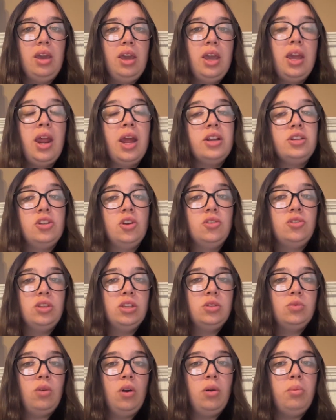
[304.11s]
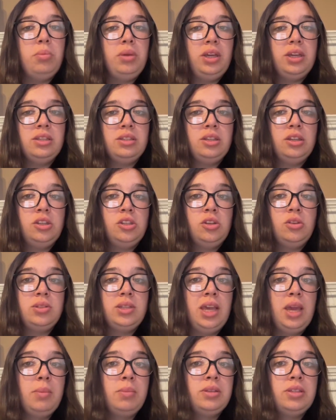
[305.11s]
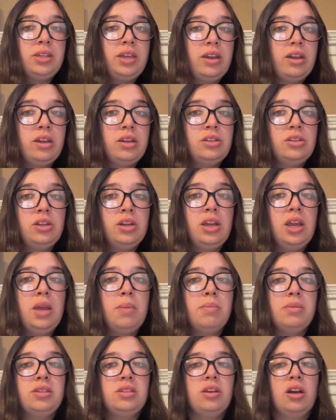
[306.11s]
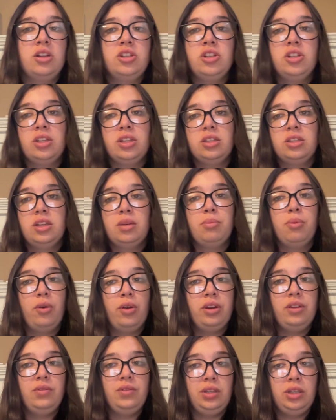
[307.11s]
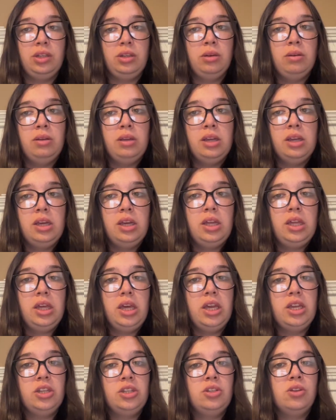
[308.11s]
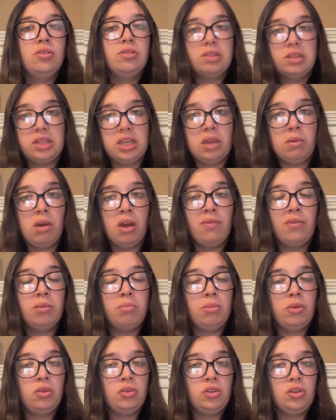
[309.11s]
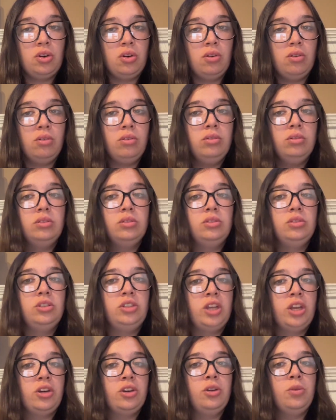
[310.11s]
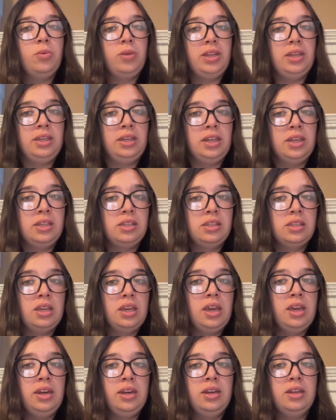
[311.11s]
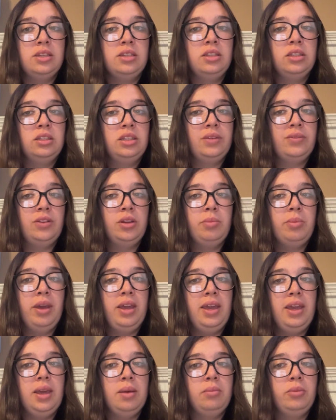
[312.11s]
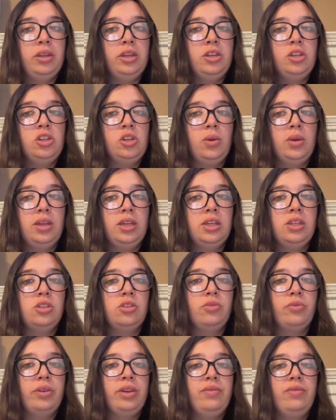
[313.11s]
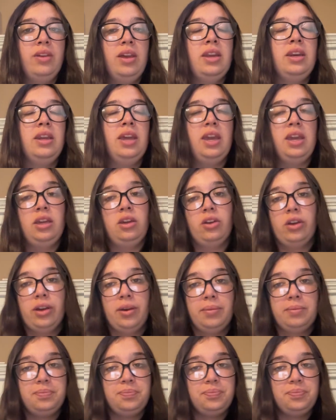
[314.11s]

And I chose this quote because this shows Hamlet's character and misogynistic point of view. It shows the theme of emotional gender weakness, and it is delivered by Hamlet showing his grief and anger.